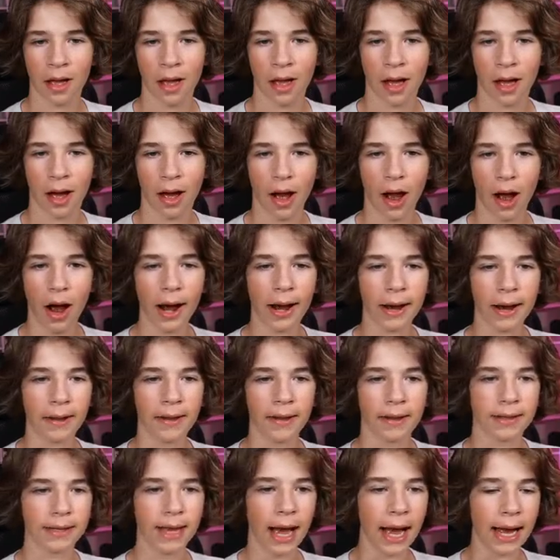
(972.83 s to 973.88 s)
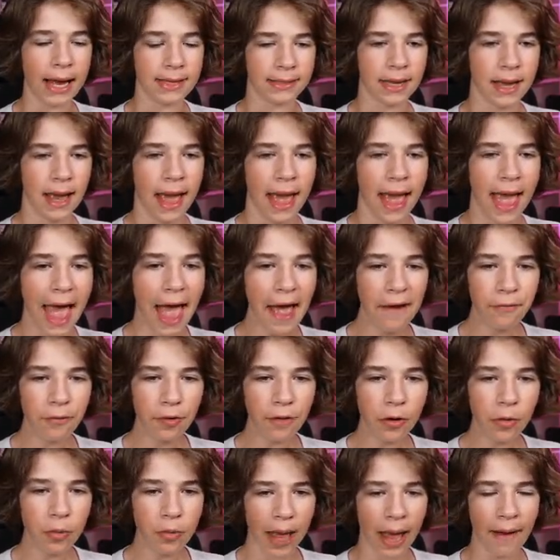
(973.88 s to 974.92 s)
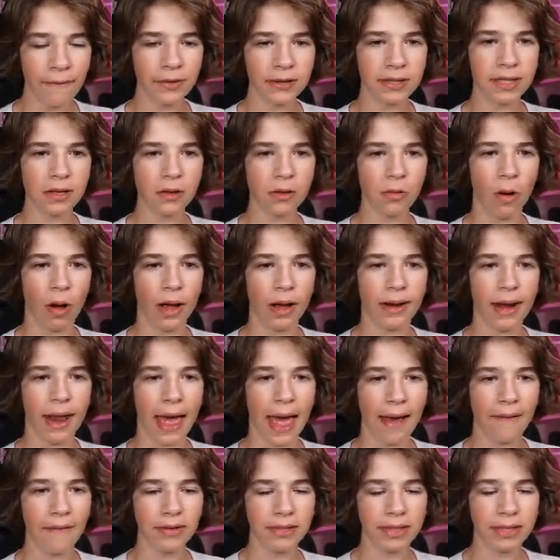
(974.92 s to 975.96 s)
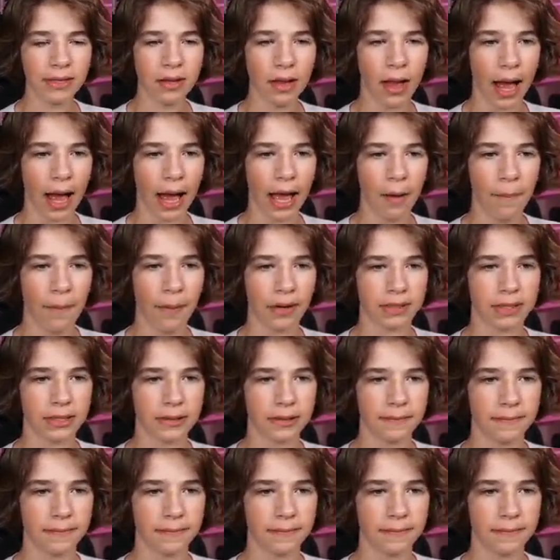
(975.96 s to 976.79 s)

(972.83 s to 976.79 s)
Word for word: All right, guys. Every every single one, every single IO person.